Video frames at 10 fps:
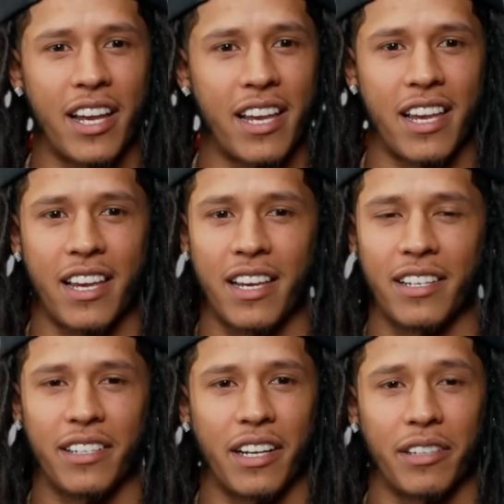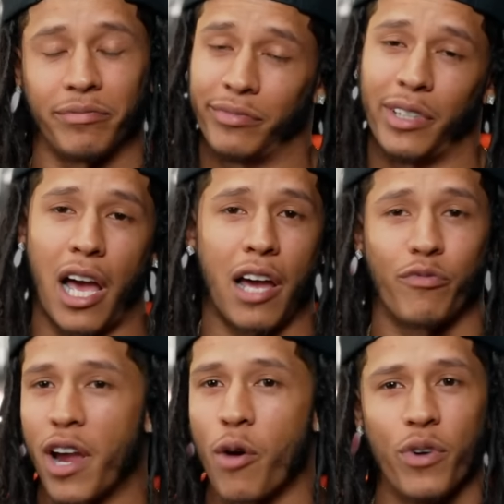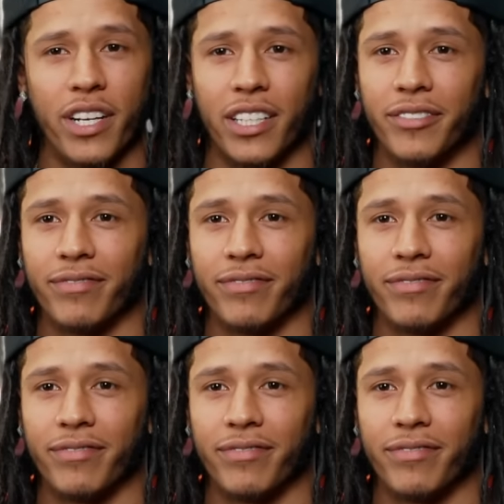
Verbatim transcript: and I ran with it.